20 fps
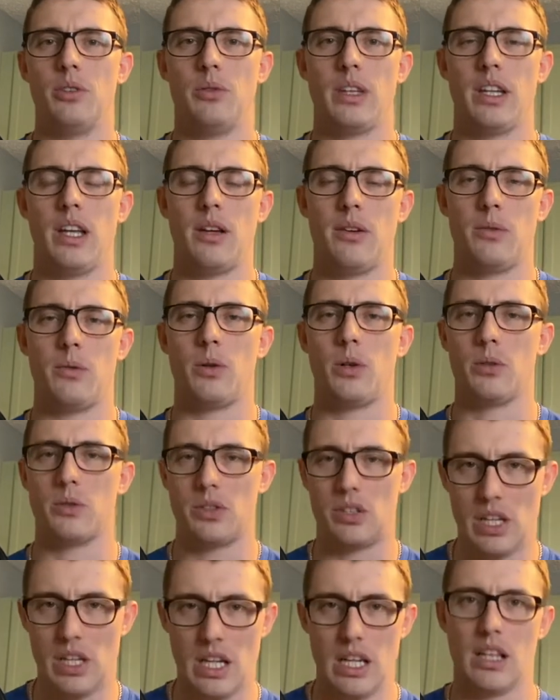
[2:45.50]
when they were
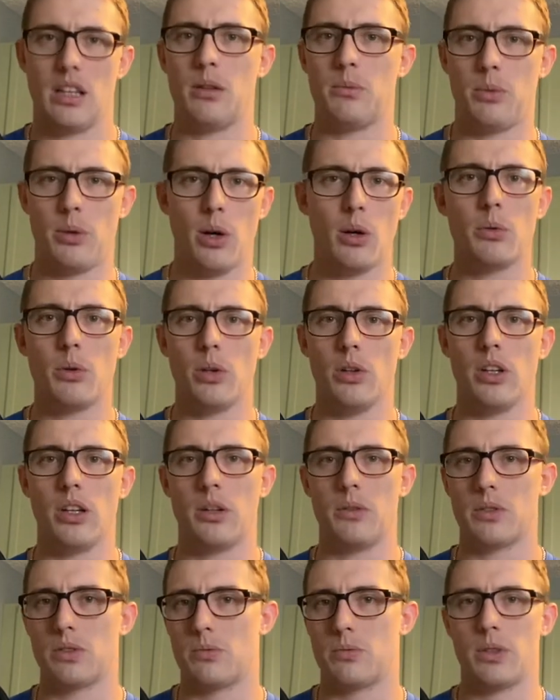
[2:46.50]
getting the ball
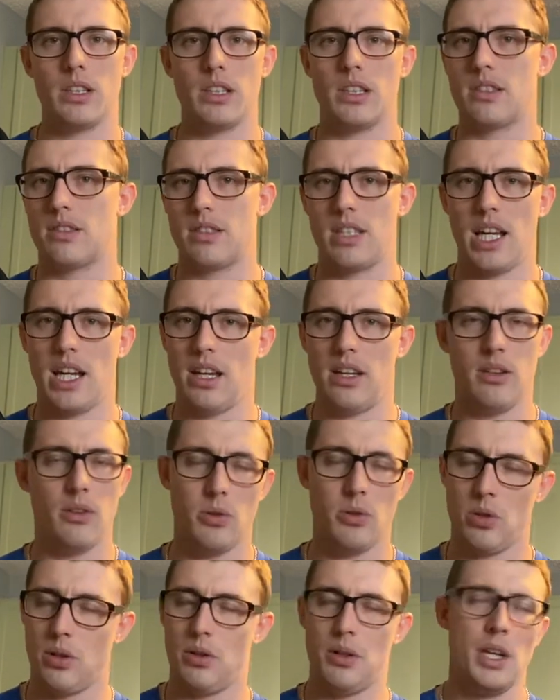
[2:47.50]
rolling was real estate
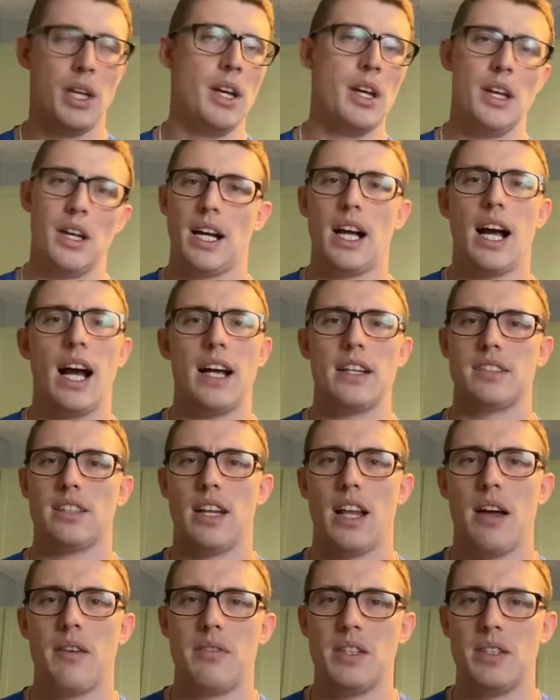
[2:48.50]
or guys that
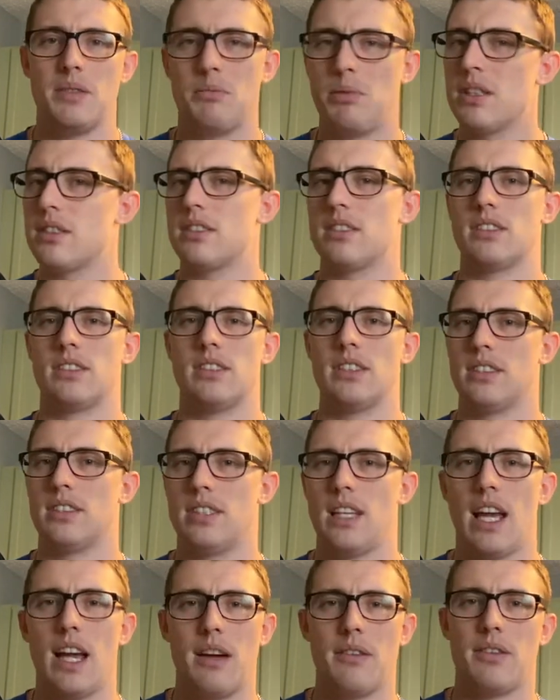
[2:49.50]
have these businesses
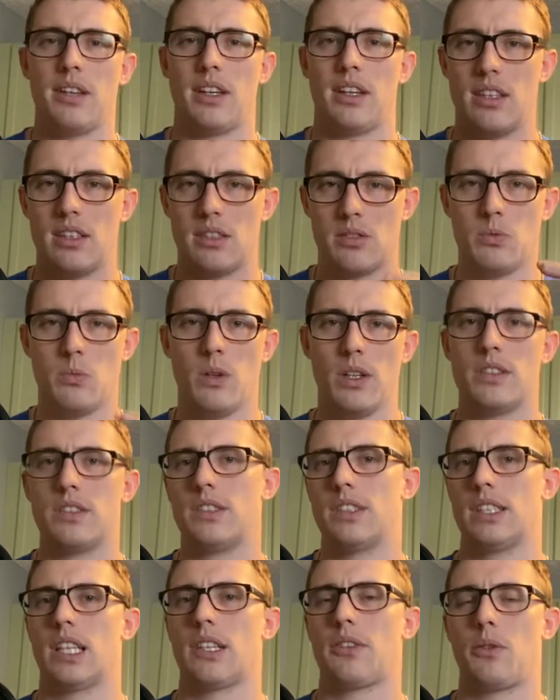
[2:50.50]
they have like this one
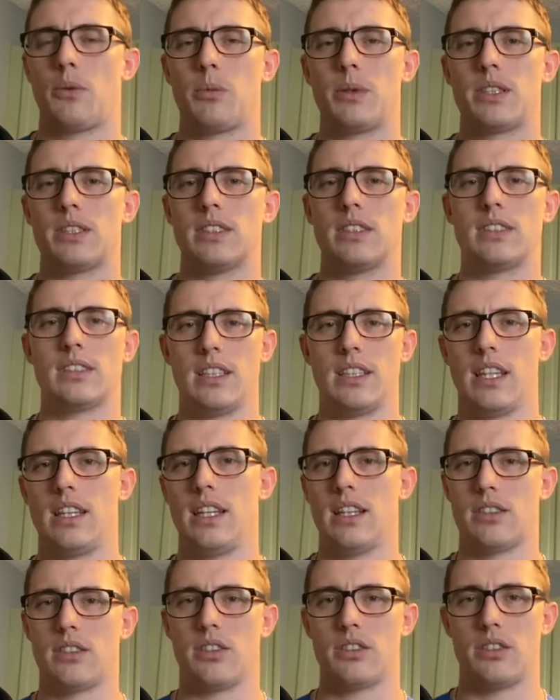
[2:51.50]
successful business and then
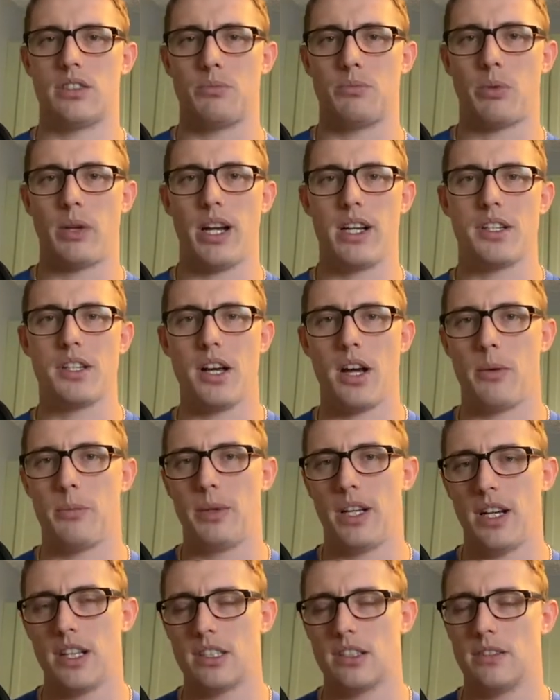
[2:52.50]
they start to branch out
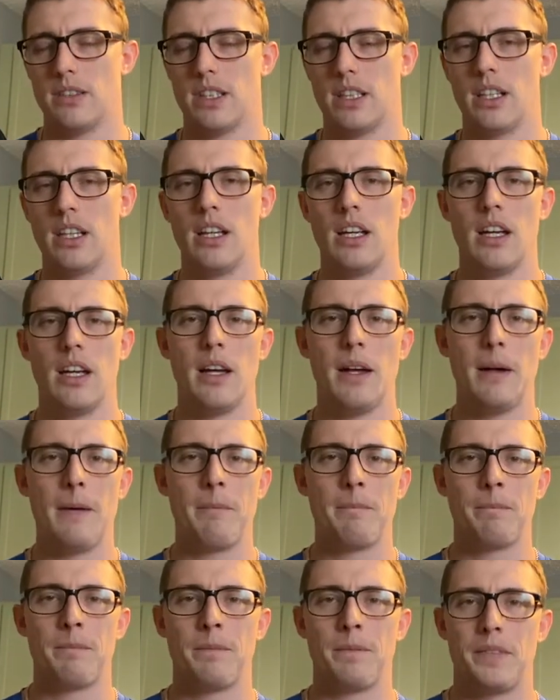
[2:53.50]
because of it
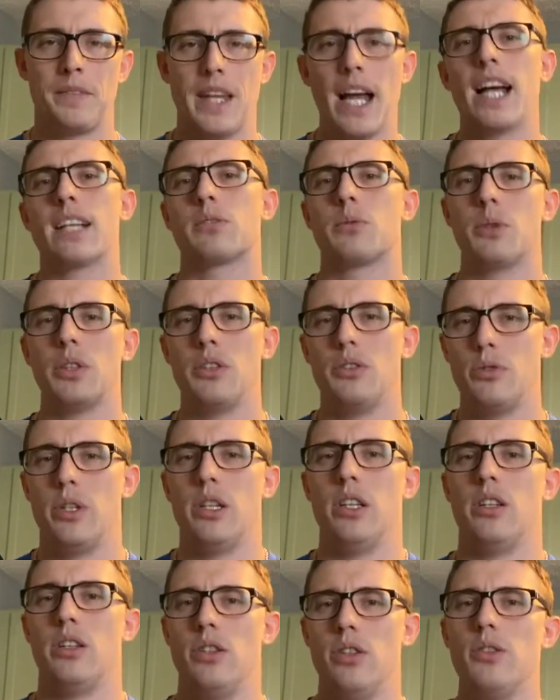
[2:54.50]
that's what you
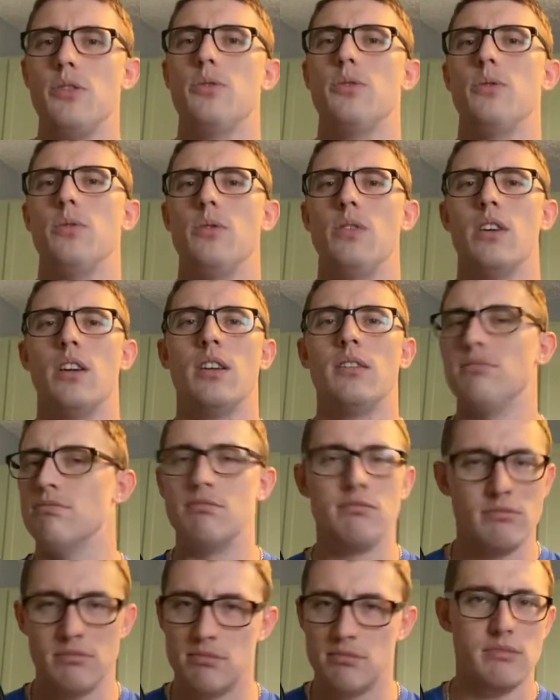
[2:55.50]
need to do
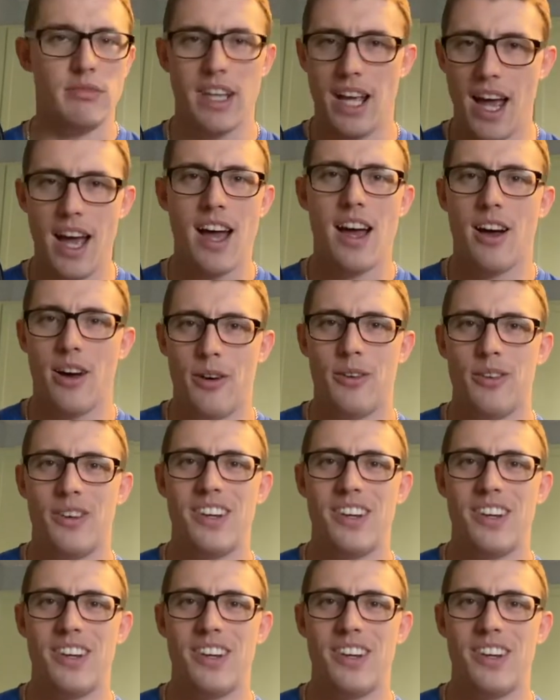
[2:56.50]
now.